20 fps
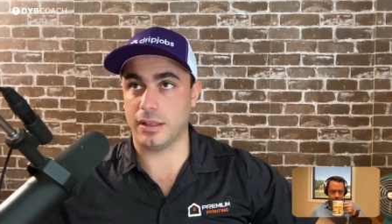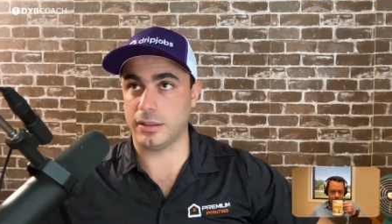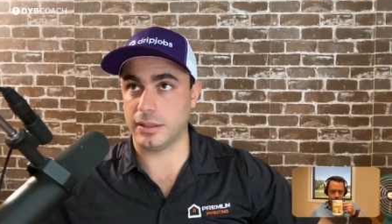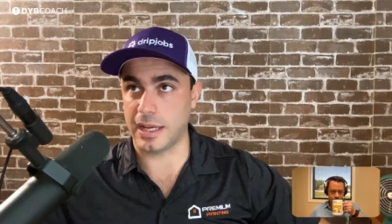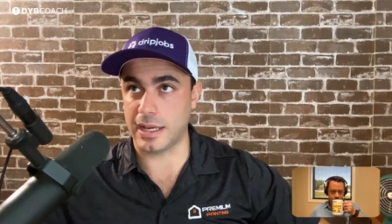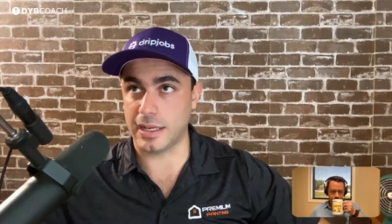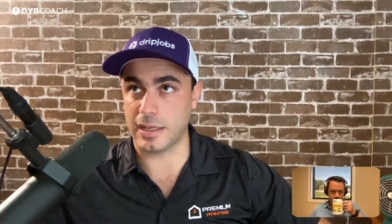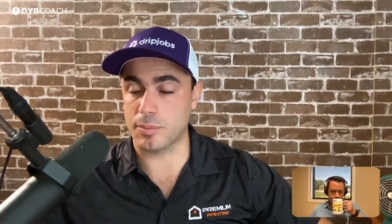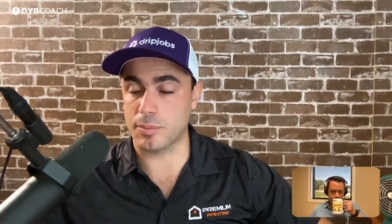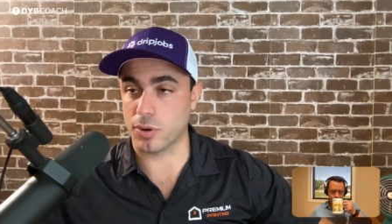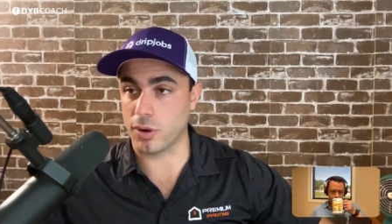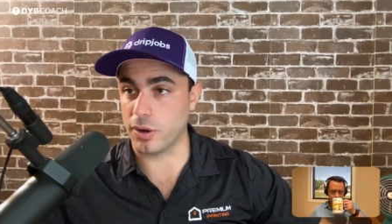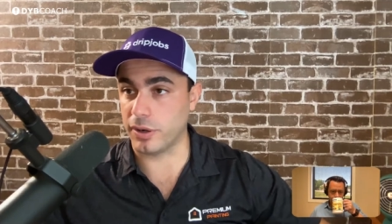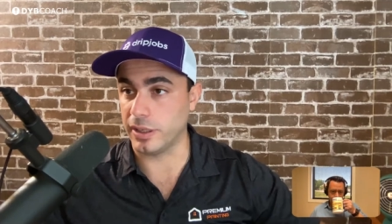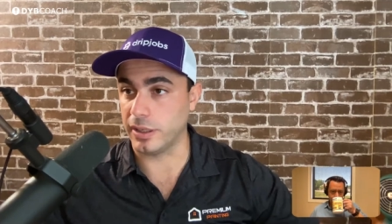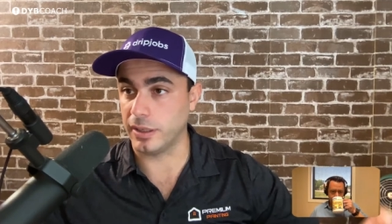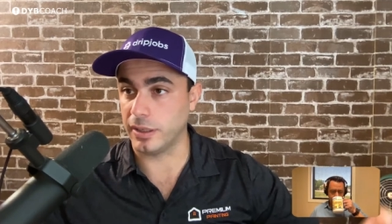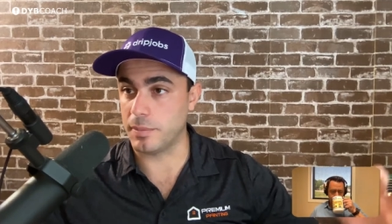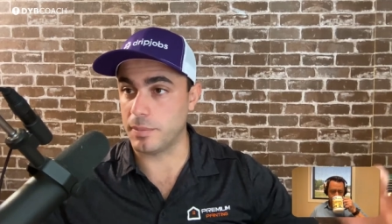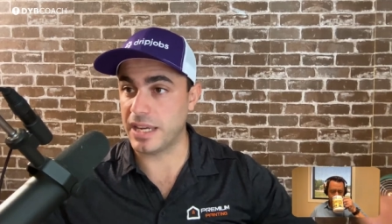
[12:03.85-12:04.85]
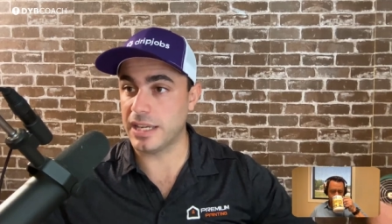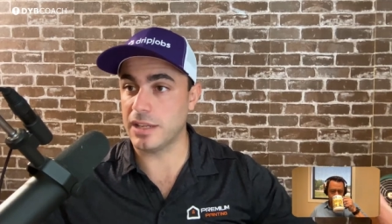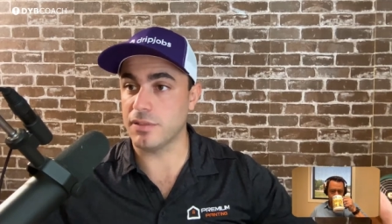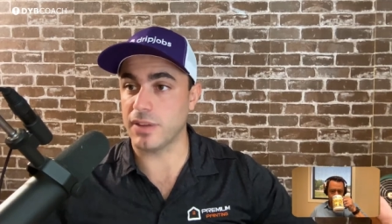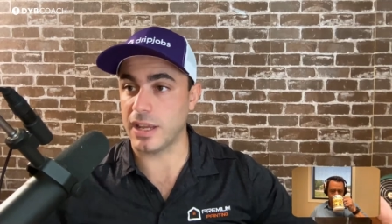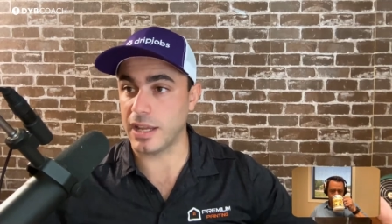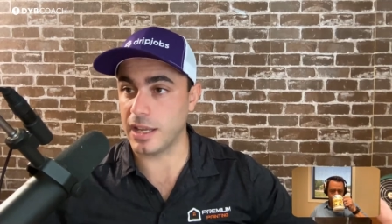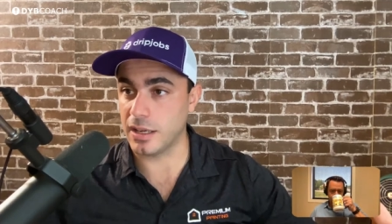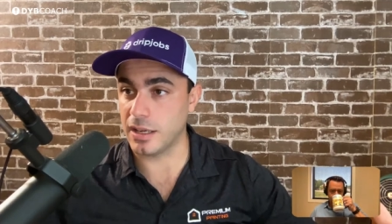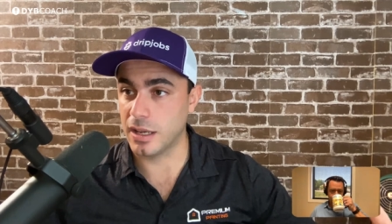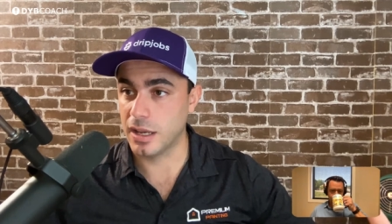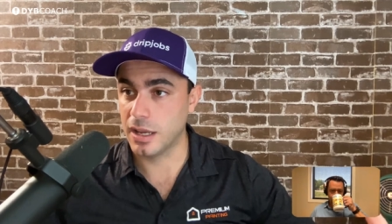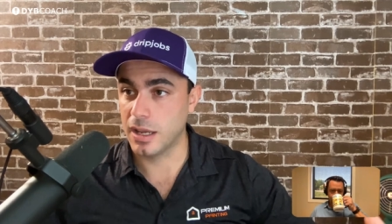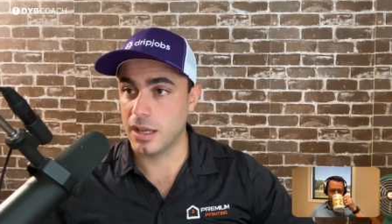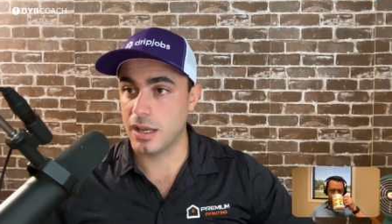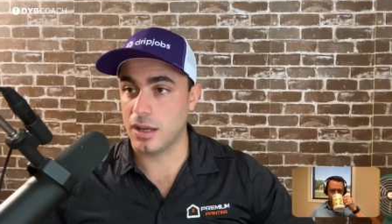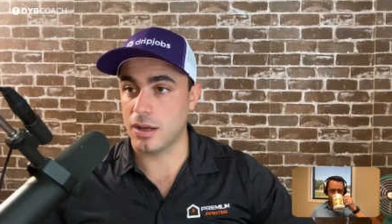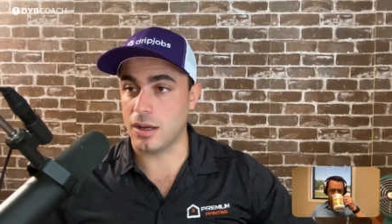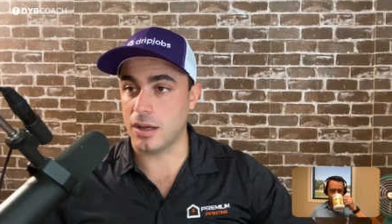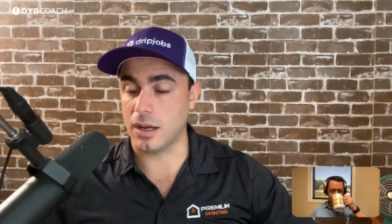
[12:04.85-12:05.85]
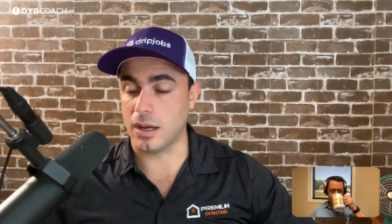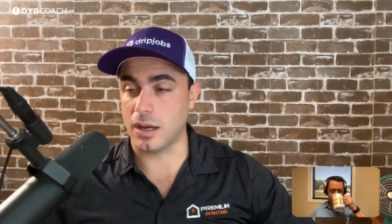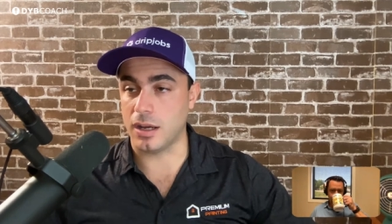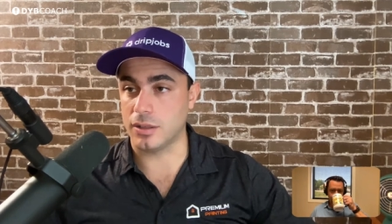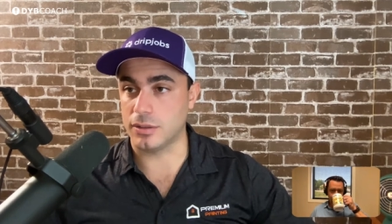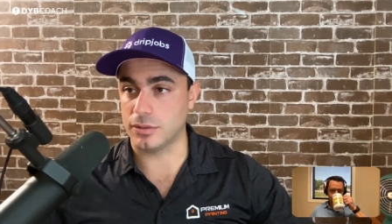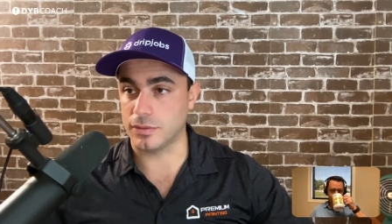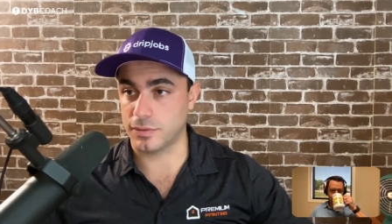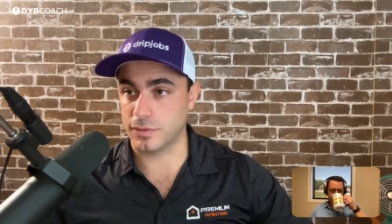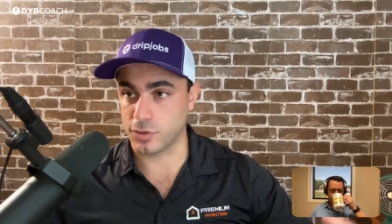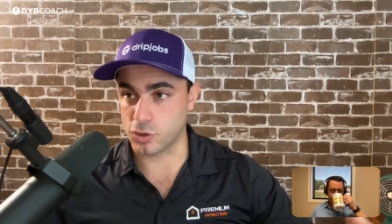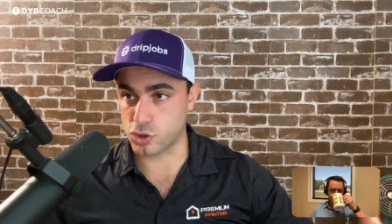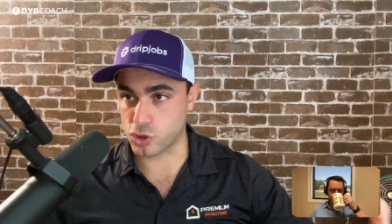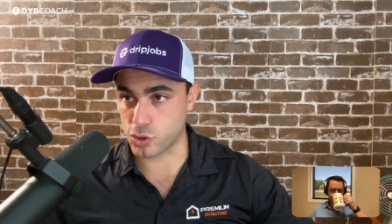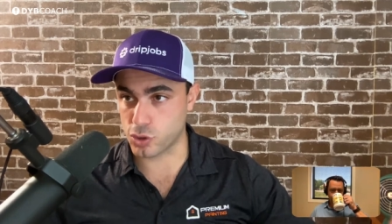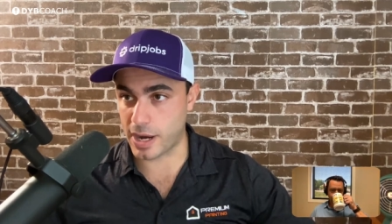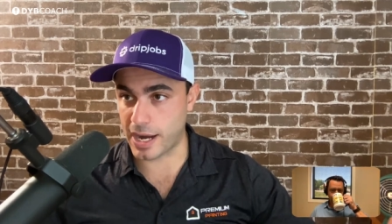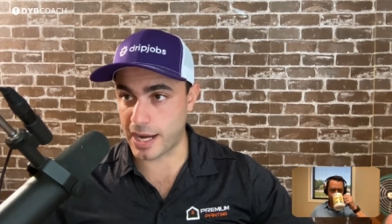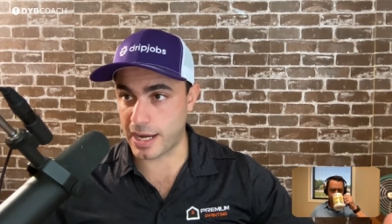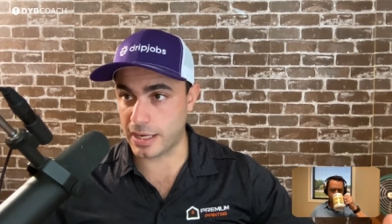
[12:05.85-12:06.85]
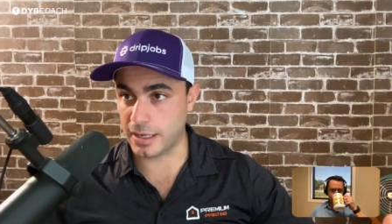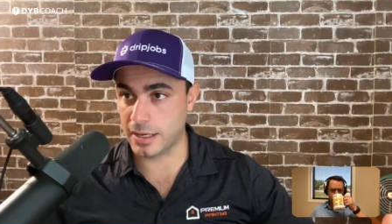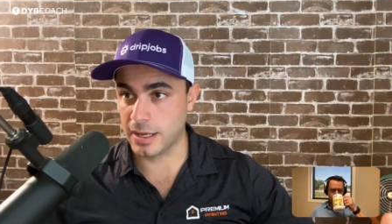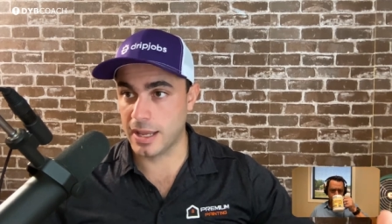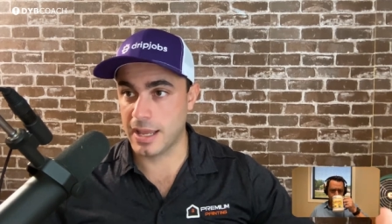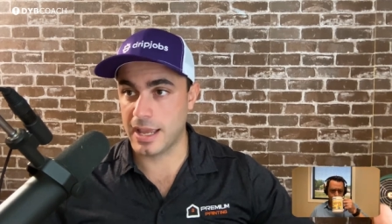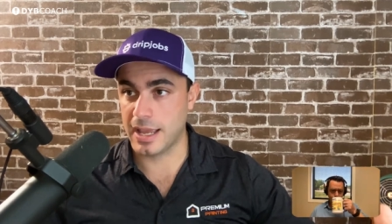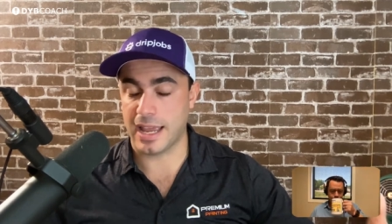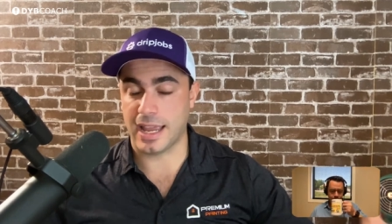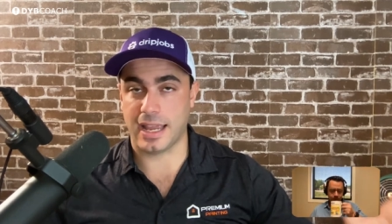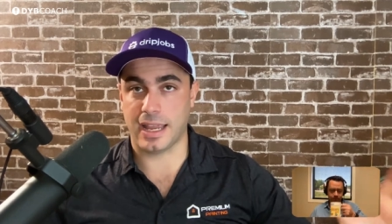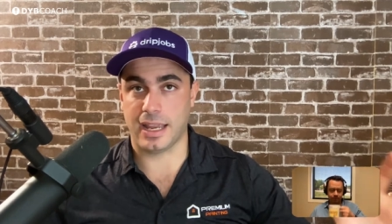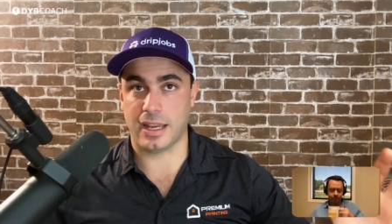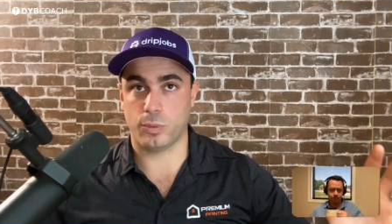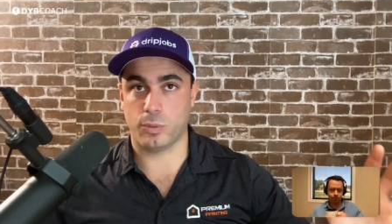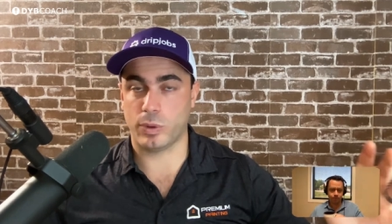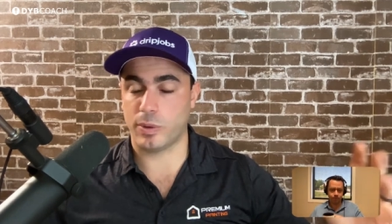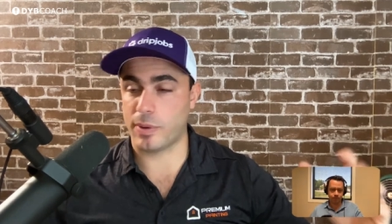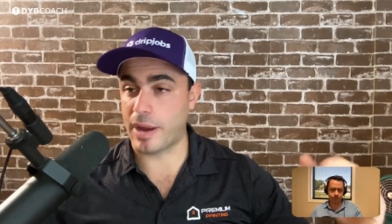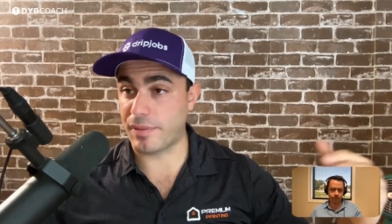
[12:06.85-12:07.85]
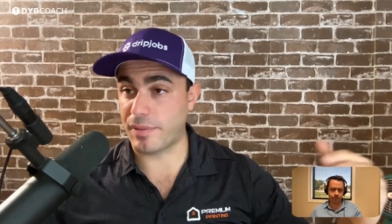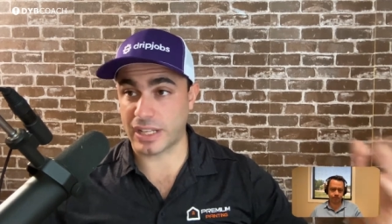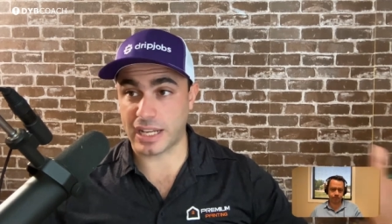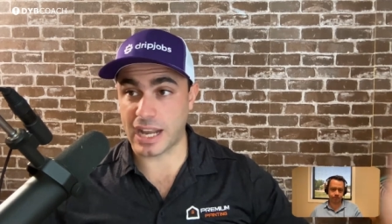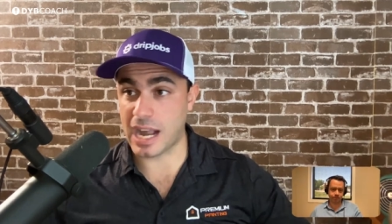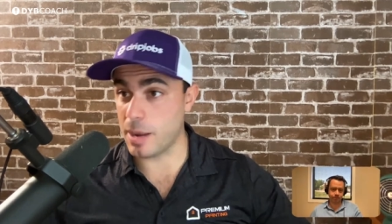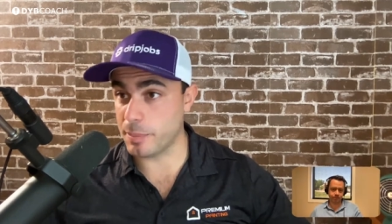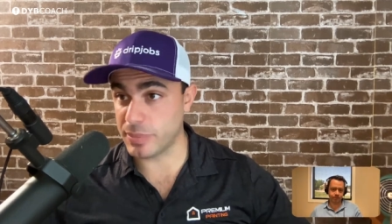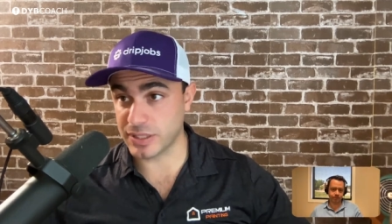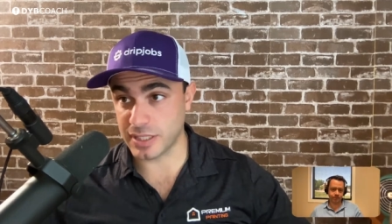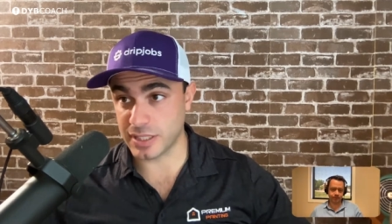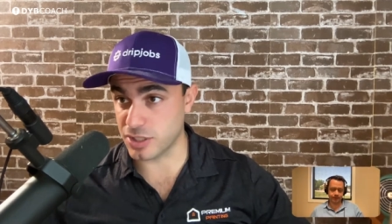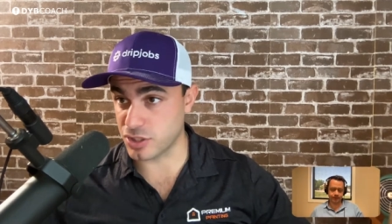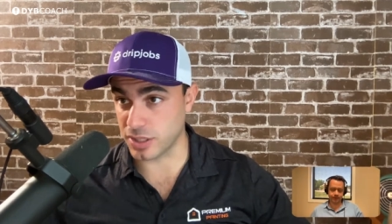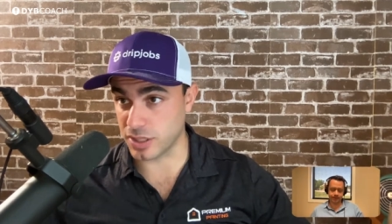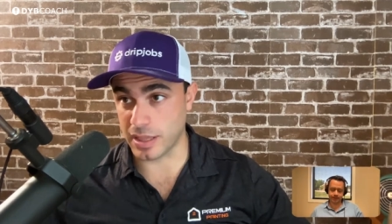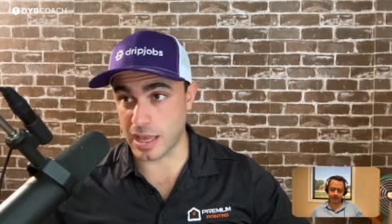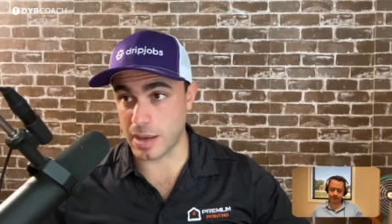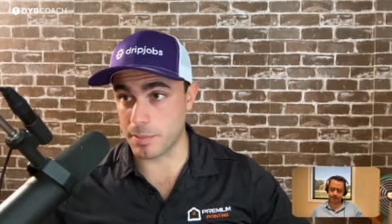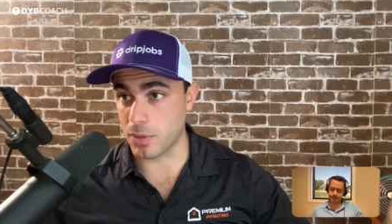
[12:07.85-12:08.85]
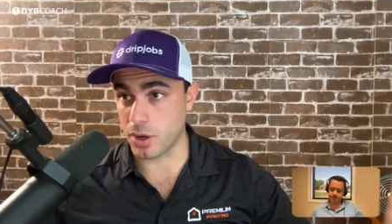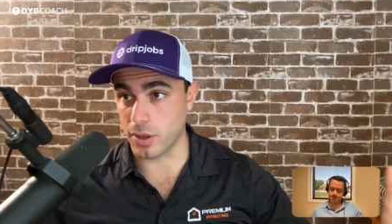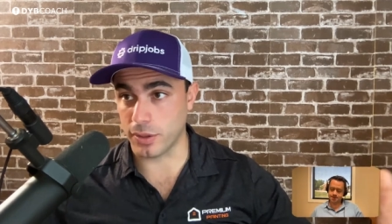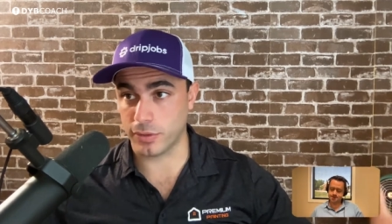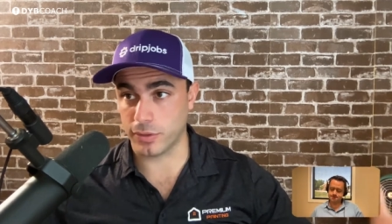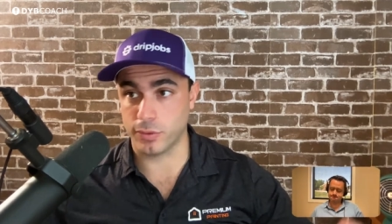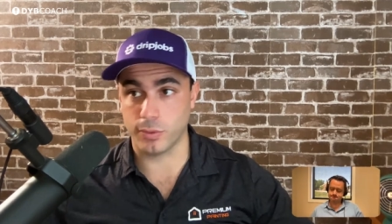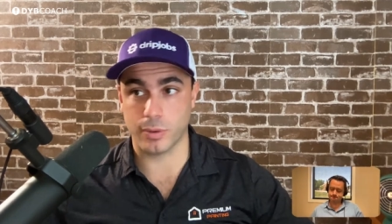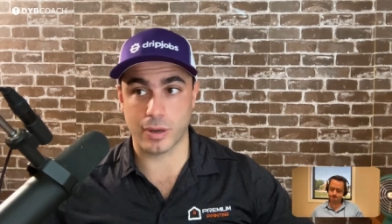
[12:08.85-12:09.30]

A lady brought in a minivan uh, for trade and we were having a competition that month.